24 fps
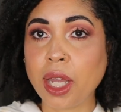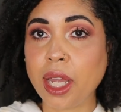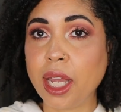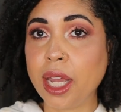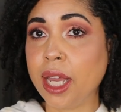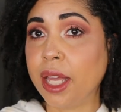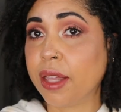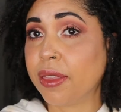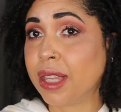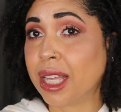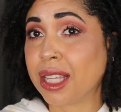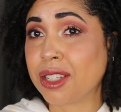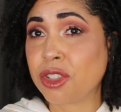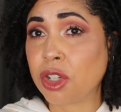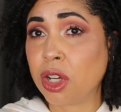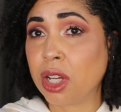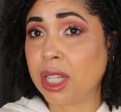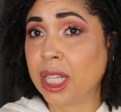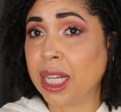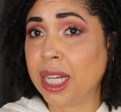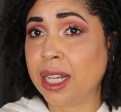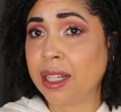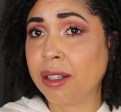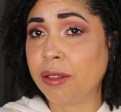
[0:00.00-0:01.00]
And that's
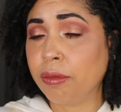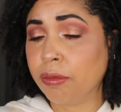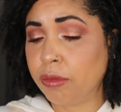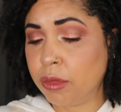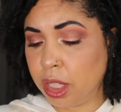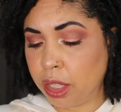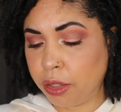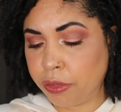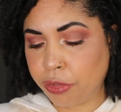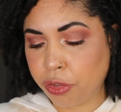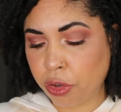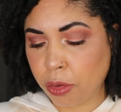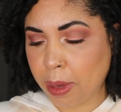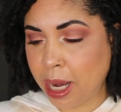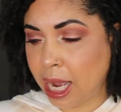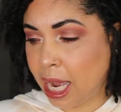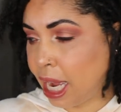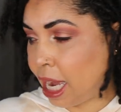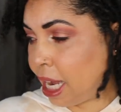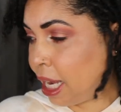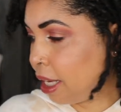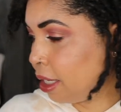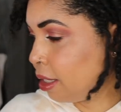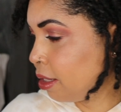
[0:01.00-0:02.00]
all I did for my
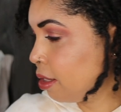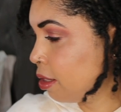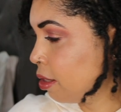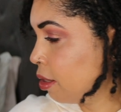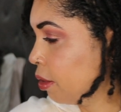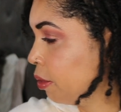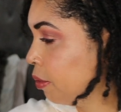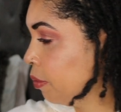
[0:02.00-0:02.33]
eyes.